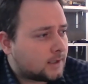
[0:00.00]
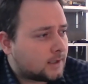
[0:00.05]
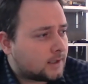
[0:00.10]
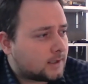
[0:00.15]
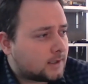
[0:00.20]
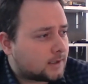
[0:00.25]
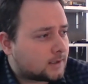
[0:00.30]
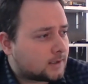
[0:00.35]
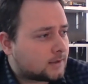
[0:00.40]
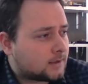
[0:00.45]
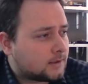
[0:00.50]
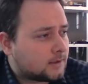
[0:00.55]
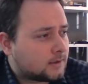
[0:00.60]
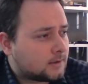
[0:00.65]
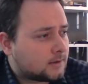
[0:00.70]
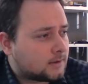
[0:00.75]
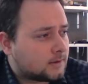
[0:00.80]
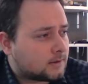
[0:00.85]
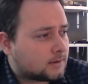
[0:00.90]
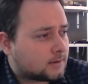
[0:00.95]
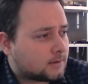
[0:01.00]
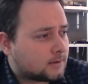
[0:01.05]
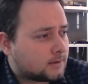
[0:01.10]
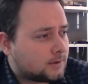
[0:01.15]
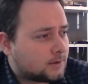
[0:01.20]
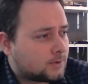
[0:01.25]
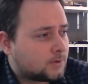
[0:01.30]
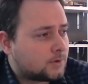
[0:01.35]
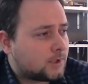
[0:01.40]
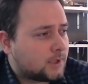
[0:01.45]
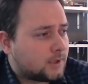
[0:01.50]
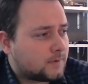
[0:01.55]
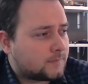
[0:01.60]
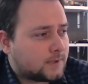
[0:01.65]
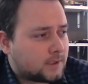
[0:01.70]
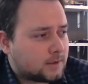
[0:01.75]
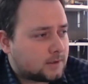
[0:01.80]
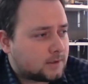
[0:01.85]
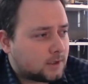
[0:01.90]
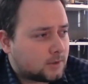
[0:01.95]
And you will have
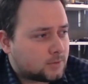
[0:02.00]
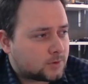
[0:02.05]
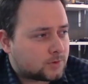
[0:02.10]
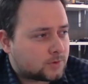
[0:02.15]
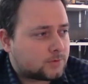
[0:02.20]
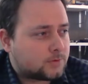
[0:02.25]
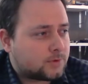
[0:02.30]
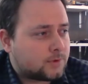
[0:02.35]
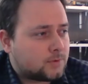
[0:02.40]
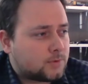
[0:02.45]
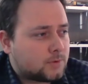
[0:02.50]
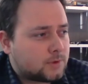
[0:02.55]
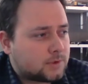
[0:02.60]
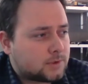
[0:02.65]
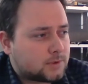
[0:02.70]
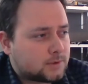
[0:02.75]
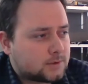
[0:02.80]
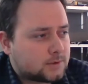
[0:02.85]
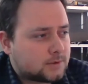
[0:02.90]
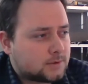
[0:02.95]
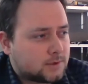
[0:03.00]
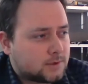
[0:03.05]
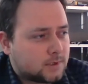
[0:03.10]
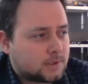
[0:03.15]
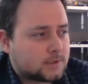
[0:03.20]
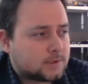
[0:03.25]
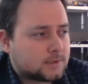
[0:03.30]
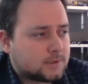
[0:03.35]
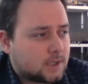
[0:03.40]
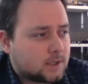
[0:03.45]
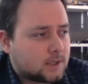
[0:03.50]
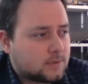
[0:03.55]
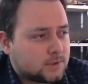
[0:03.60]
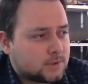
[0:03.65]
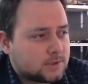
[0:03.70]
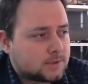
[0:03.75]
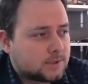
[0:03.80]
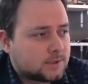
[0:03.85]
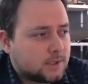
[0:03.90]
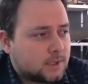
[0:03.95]
10 laboratory works, like
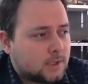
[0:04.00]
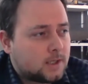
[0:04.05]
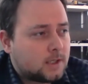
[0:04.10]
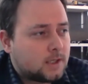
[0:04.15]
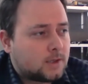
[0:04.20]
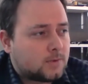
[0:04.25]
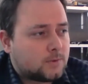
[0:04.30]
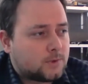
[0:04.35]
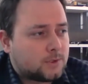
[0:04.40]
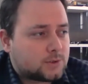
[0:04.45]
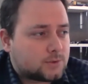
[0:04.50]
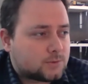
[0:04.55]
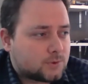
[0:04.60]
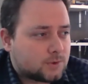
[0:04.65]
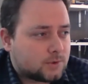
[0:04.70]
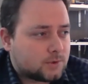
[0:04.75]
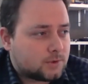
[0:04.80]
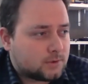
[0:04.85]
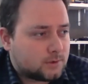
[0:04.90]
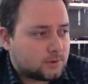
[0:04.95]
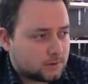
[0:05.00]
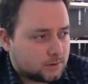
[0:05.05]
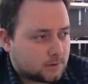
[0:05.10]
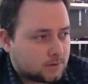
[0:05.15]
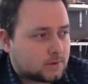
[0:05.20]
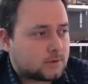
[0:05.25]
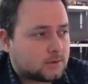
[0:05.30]
assignments, which will